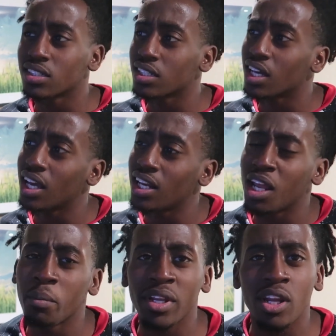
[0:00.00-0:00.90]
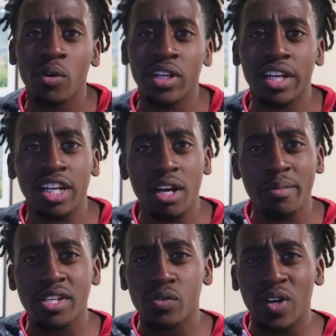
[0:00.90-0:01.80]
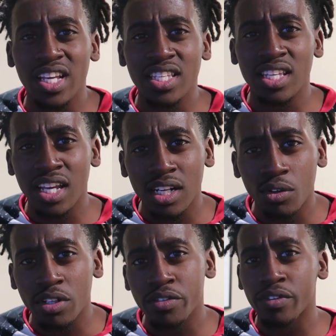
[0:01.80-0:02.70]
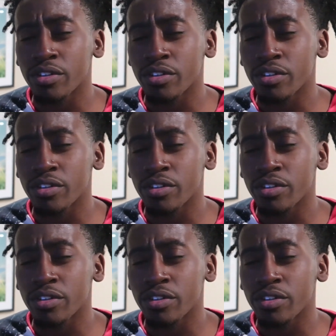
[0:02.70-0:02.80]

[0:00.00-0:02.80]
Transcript: nigga, hey, let me know in the comments what he's saying on this